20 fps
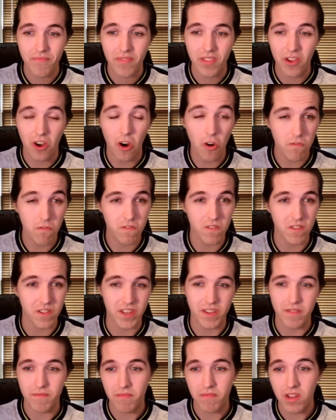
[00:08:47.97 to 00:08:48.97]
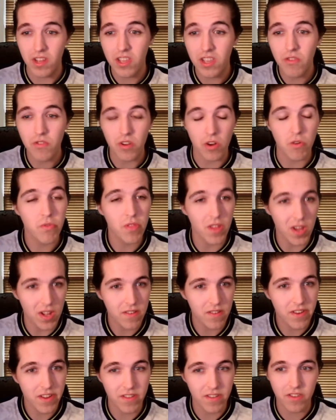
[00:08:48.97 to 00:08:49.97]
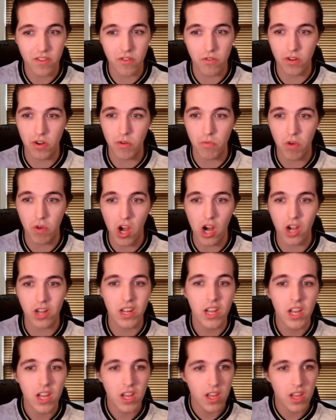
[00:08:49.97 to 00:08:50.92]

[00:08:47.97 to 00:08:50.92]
Hopefully. You know, things can still go wrong.